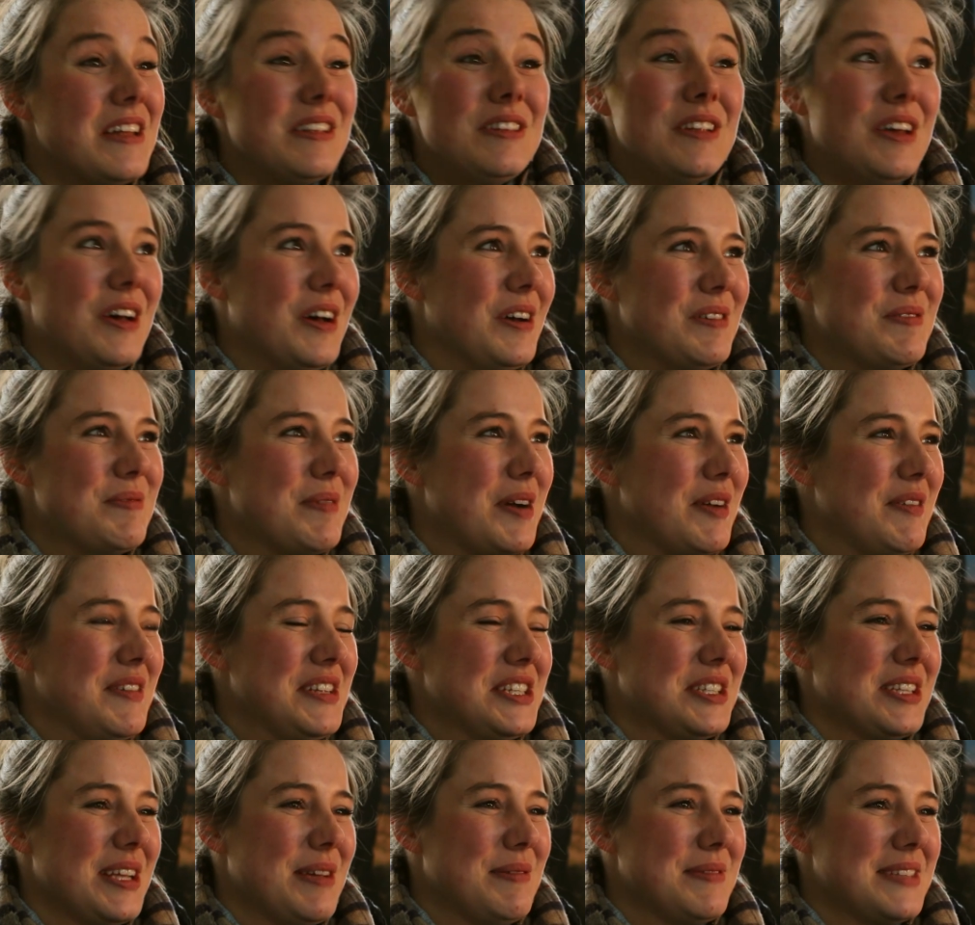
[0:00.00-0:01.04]
No, my
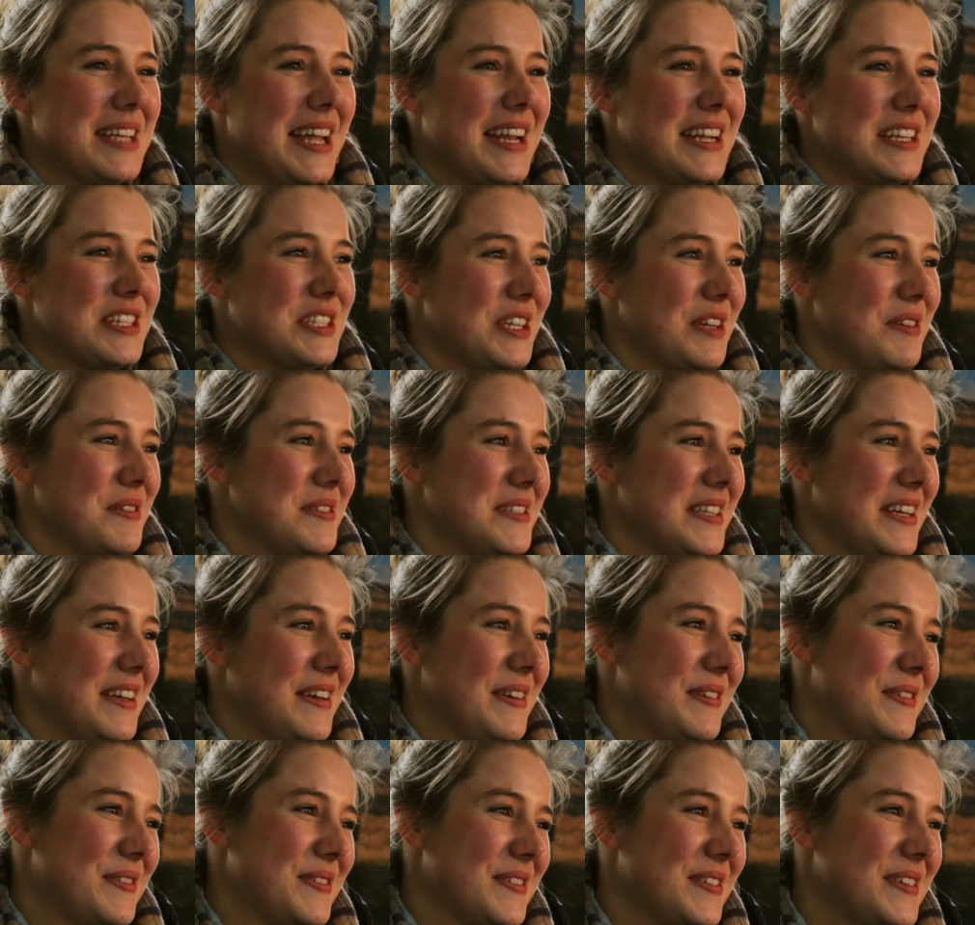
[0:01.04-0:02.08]
original is Alex
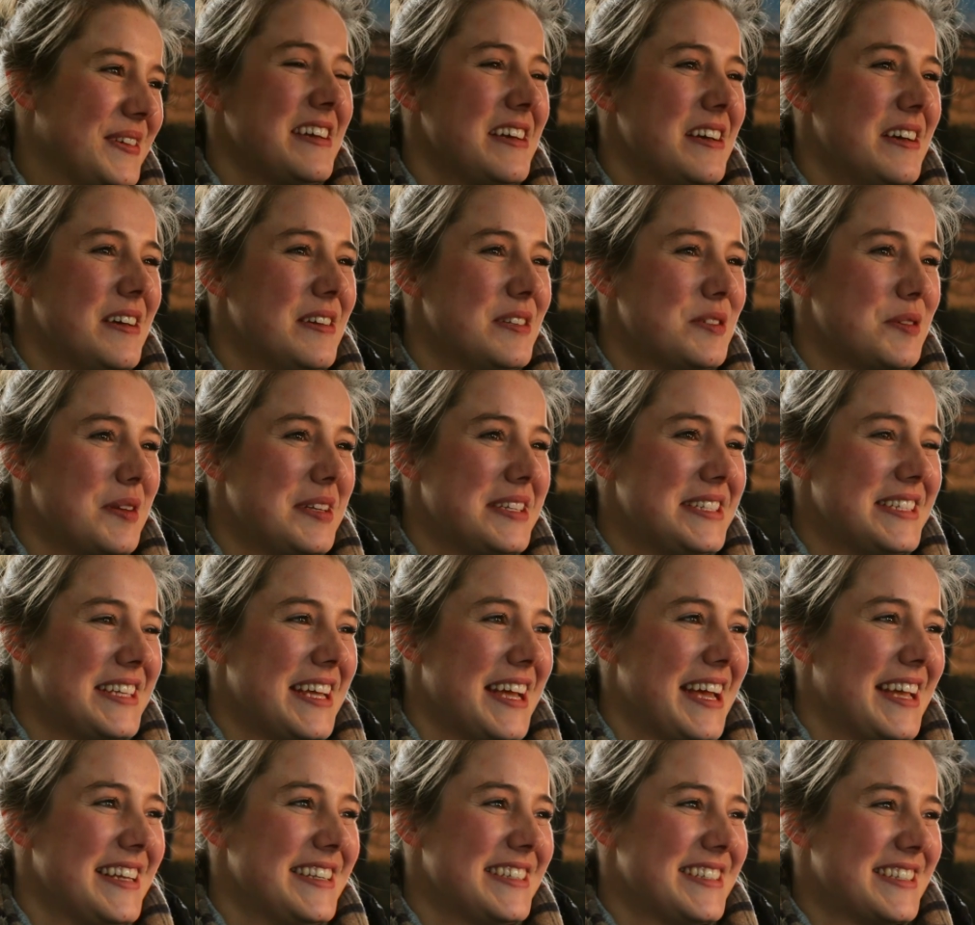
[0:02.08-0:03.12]
Joseph, uh,
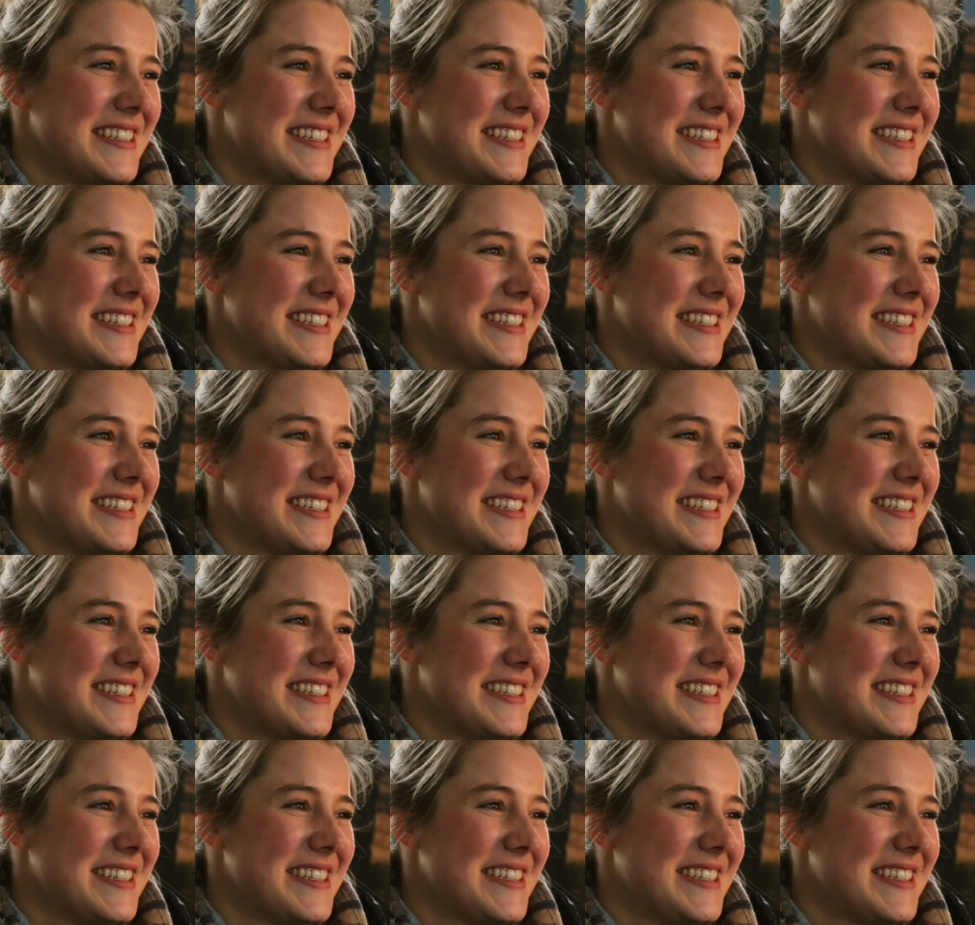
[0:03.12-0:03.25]
28.